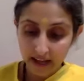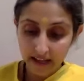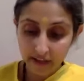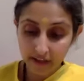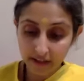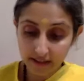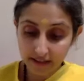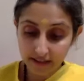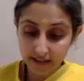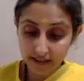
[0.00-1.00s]
And just
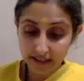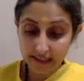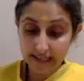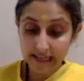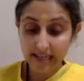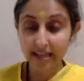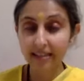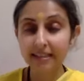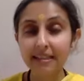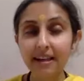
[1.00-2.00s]
see,
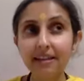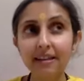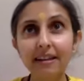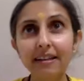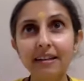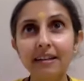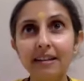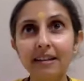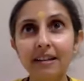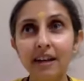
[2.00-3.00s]
it's not like
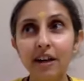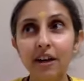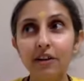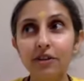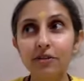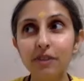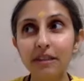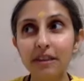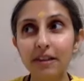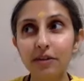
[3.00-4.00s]

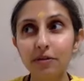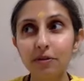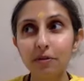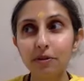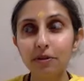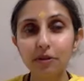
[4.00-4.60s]
Śvetaketu,